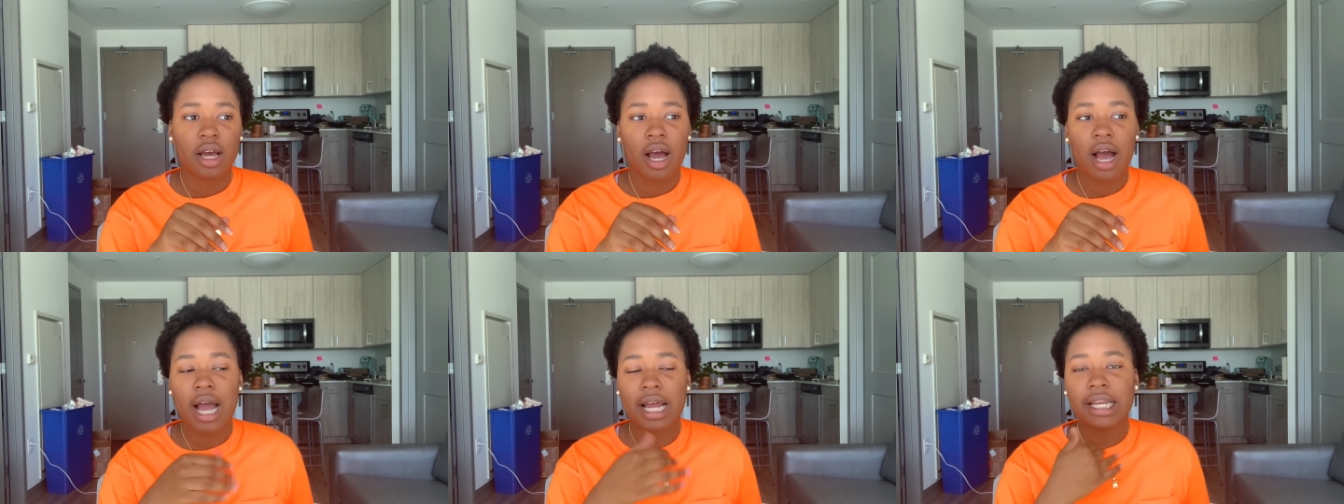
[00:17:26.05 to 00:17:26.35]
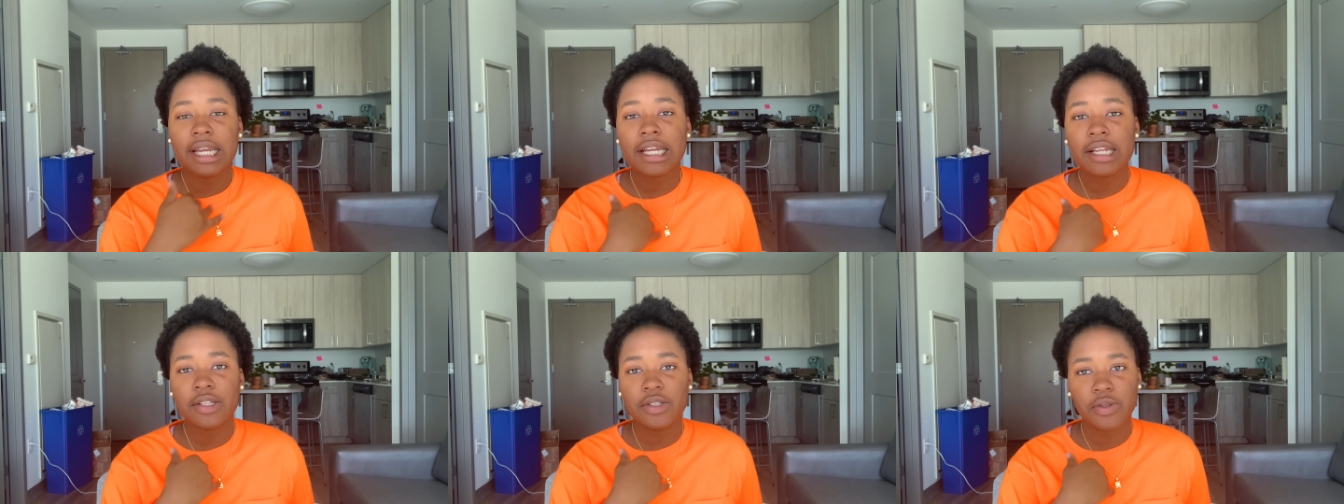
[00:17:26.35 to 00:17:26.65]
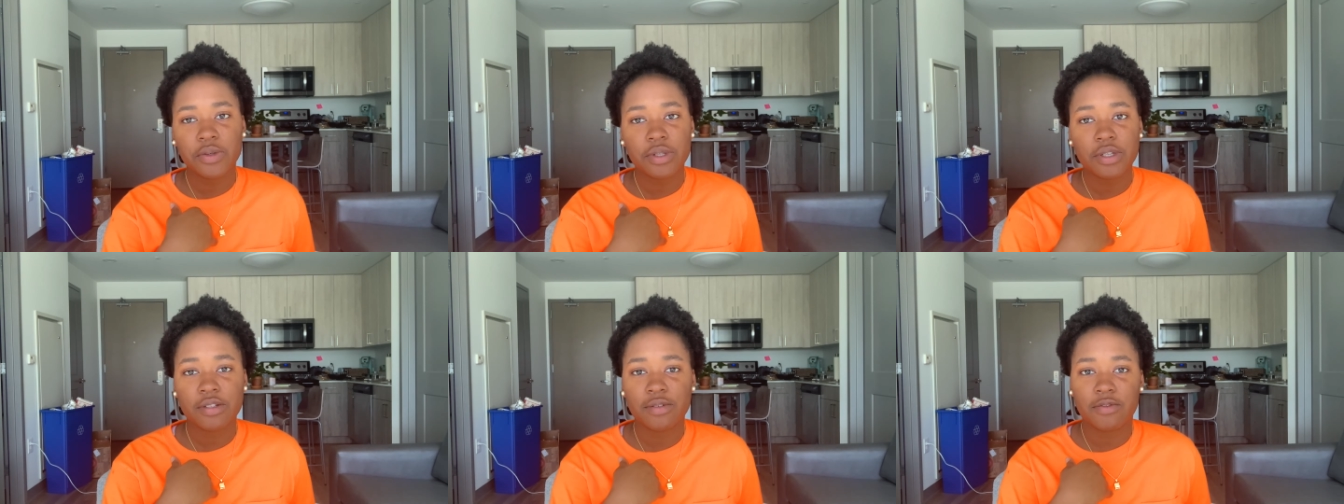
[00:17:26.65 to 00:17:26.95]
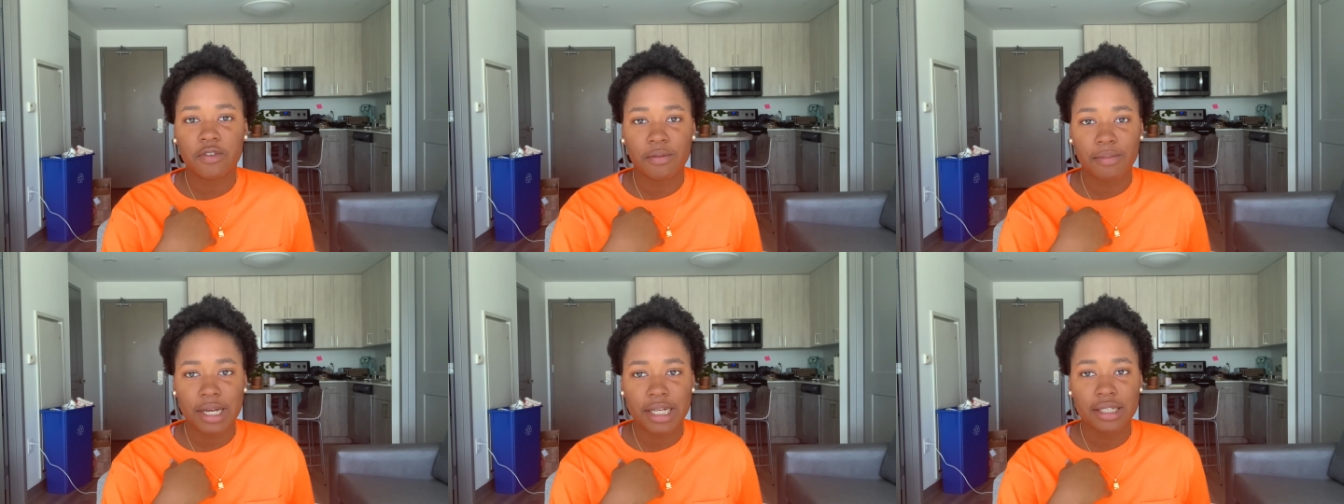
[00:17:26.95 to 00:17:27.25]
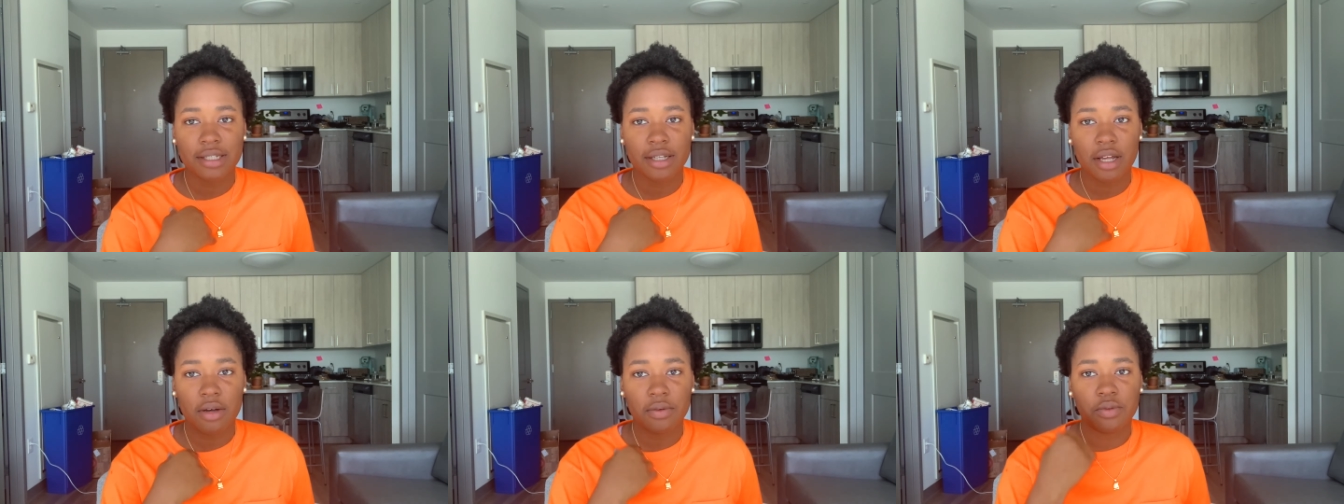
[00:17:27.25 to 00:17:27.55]
I need to do this for
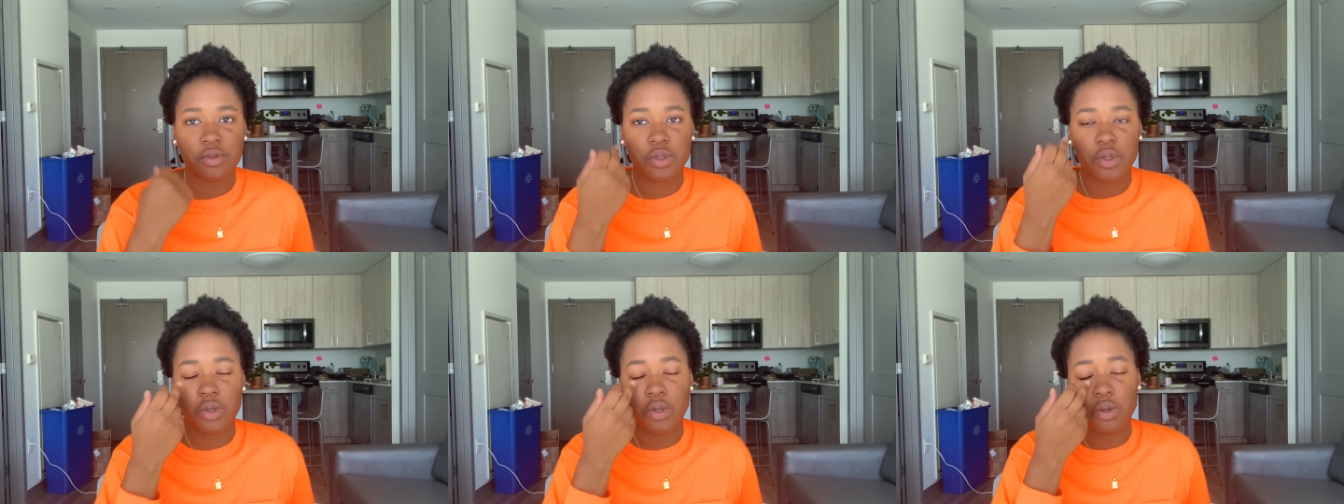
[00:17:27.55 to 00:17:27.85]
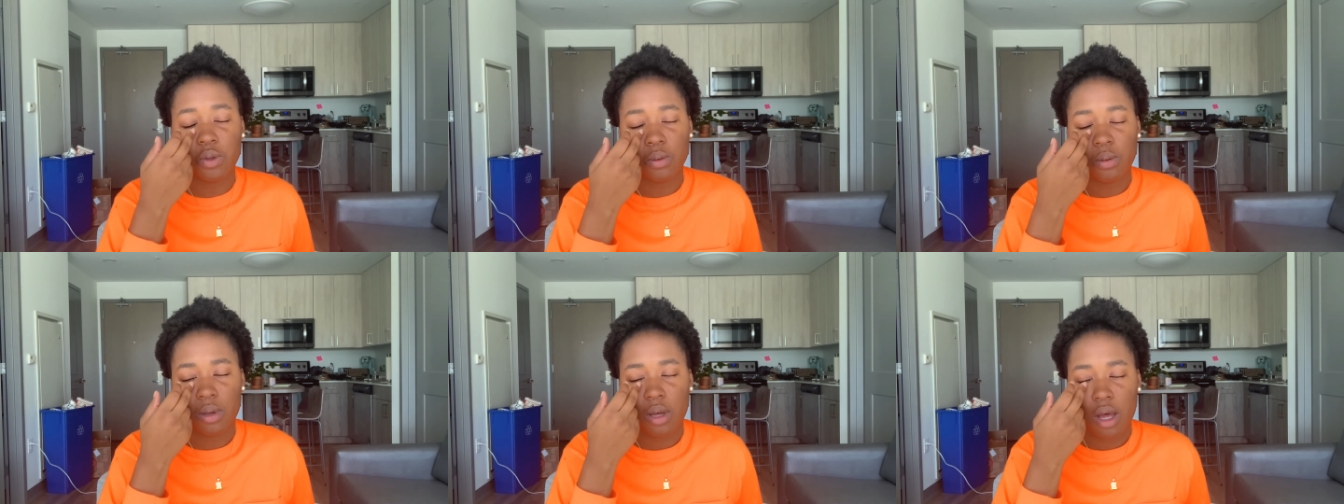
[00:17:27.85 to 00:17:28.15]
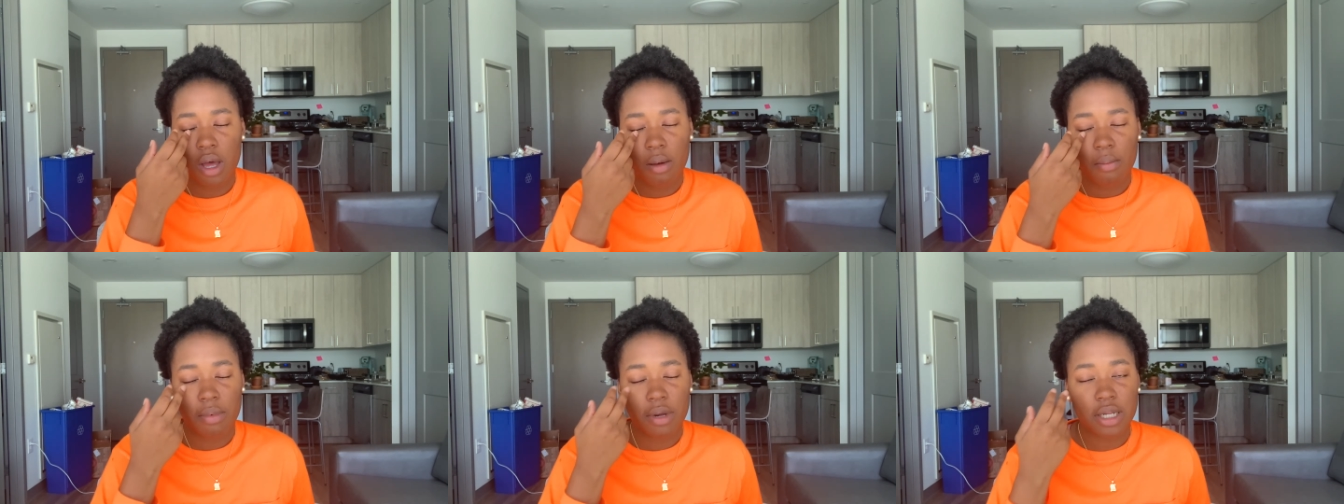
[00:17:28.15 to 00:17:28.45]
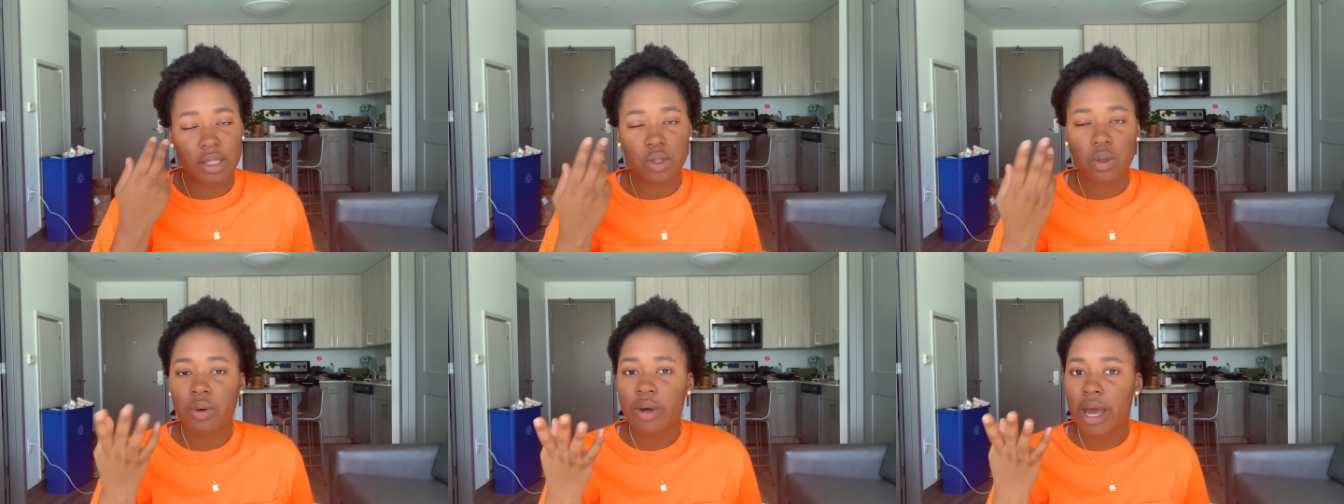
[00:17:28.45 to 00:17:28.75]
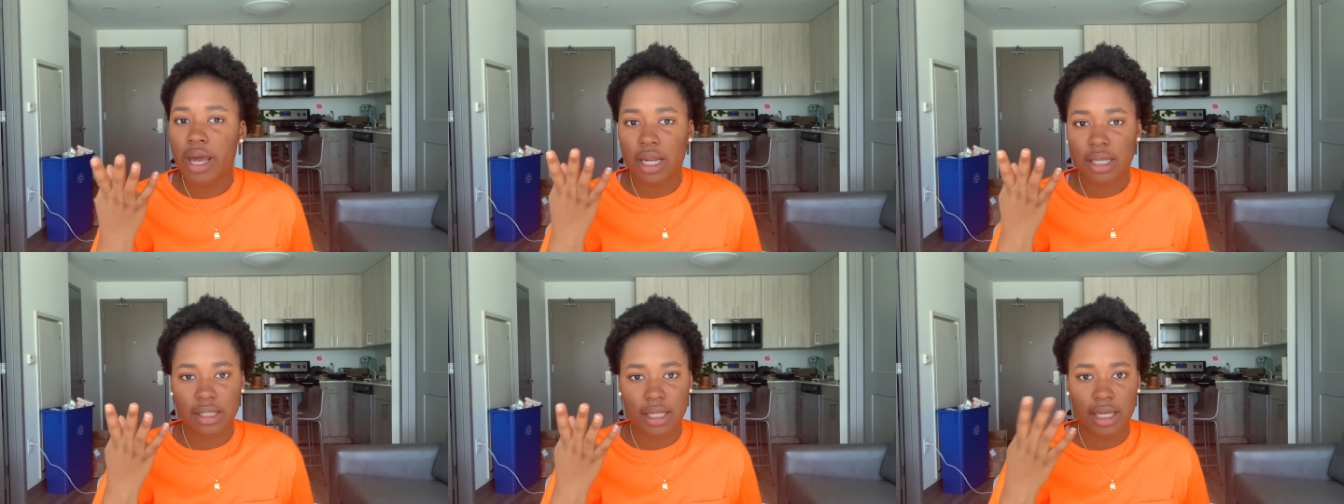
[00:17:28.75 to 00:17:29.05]
myself too, but it's
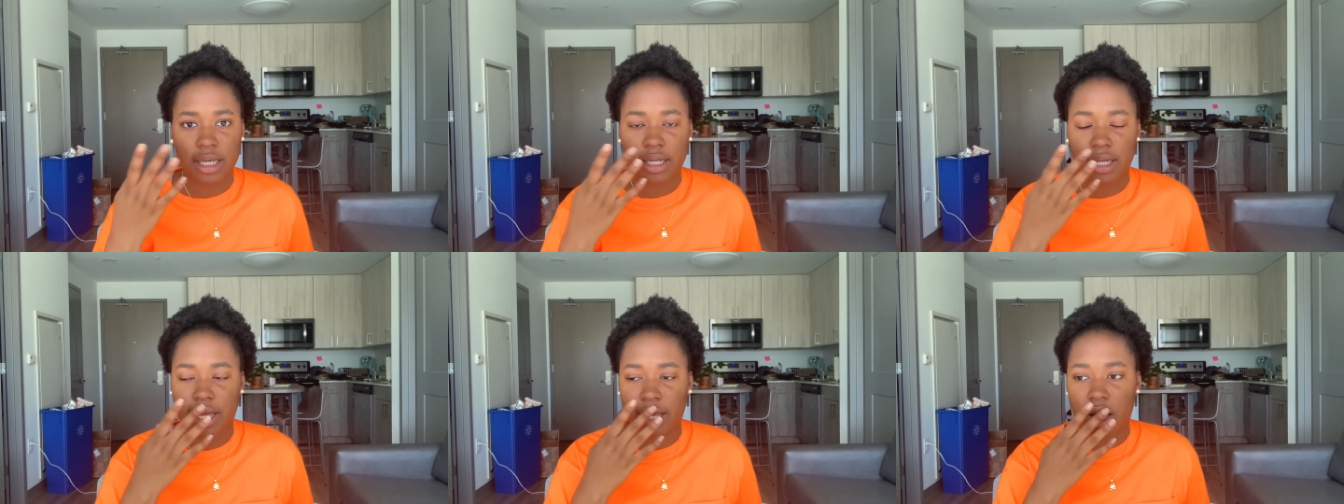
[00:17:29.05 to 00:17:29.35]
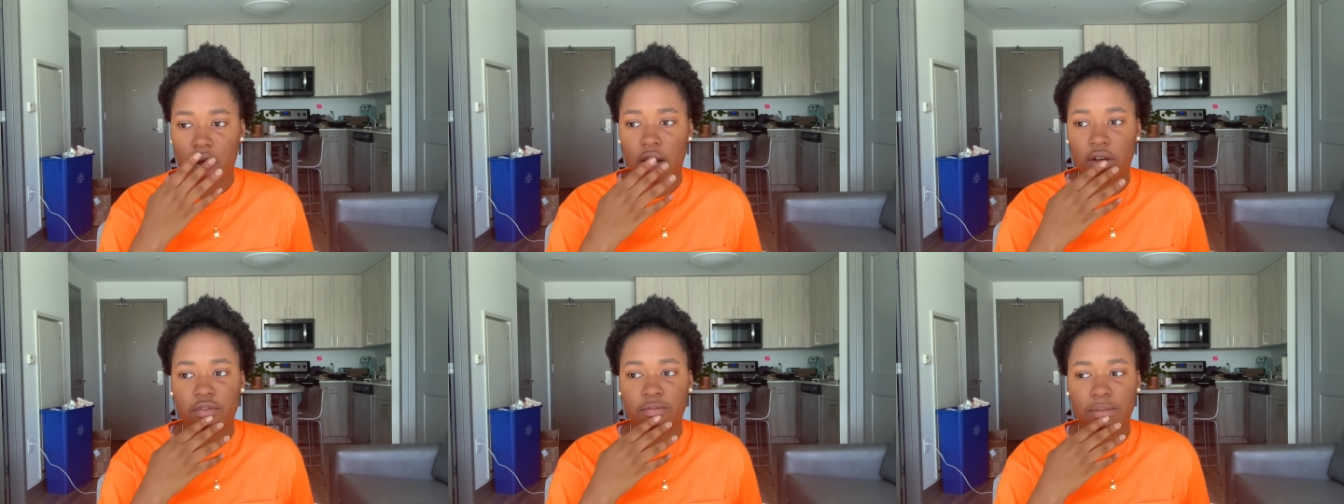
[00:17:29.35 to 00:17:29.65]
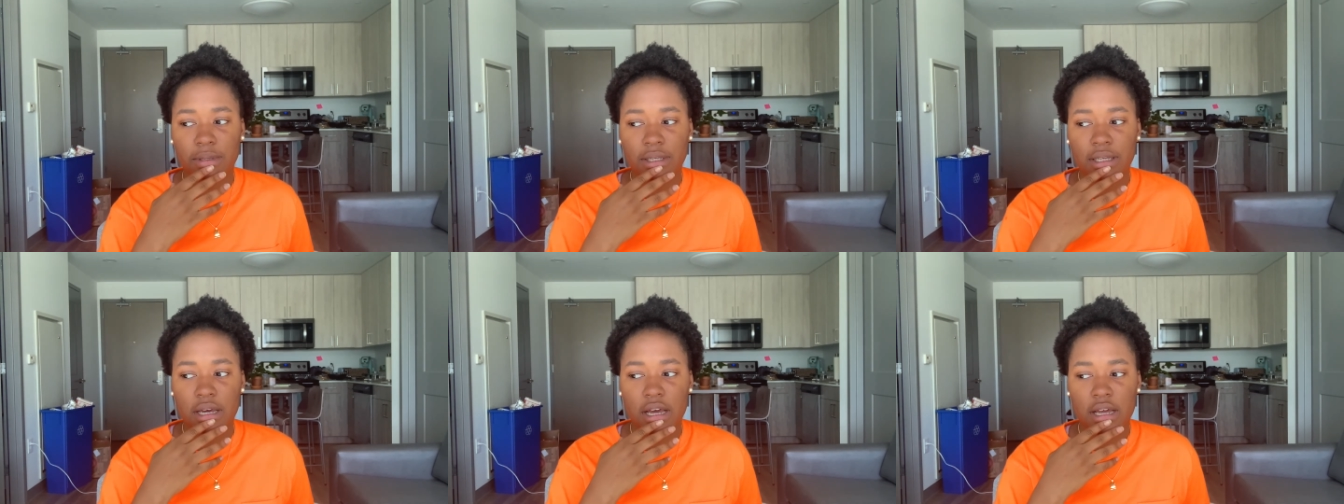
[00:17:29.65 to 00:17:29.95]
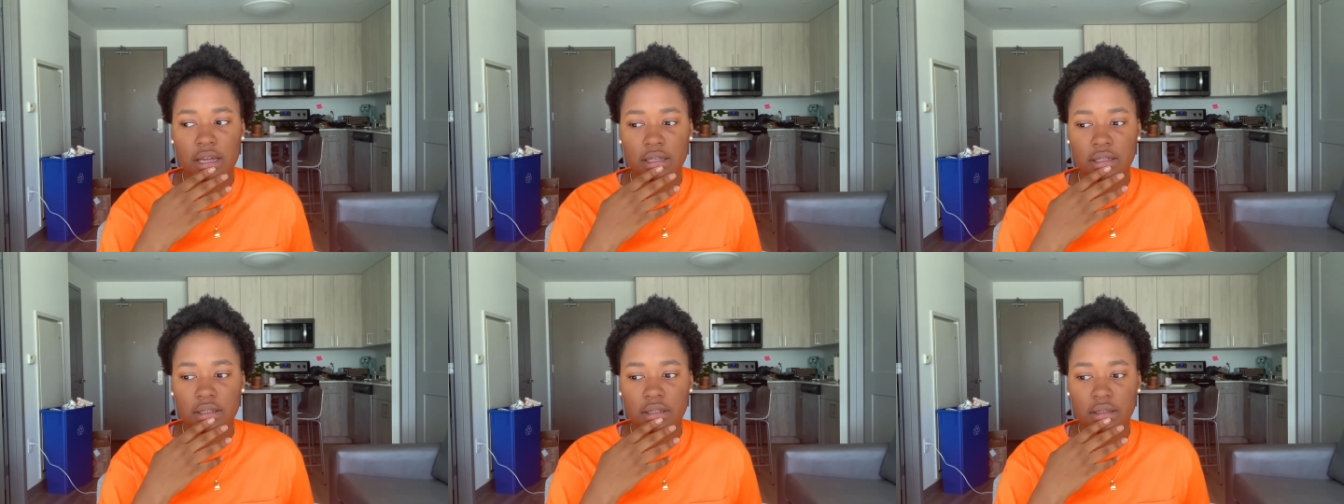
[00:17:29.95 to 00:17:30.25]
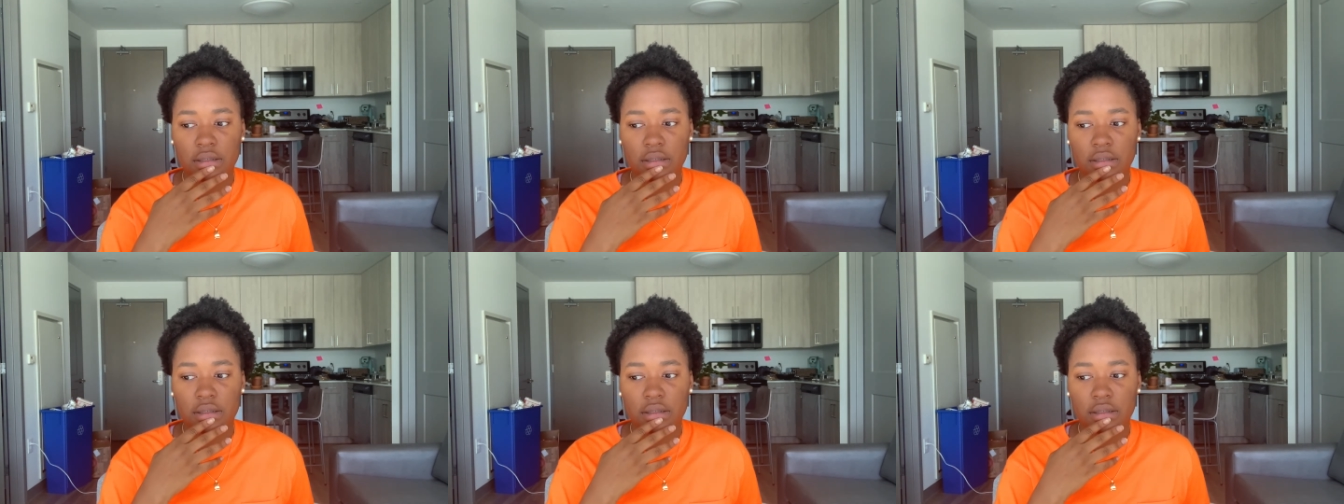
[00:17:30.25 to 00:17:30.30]
okay to take a day off, because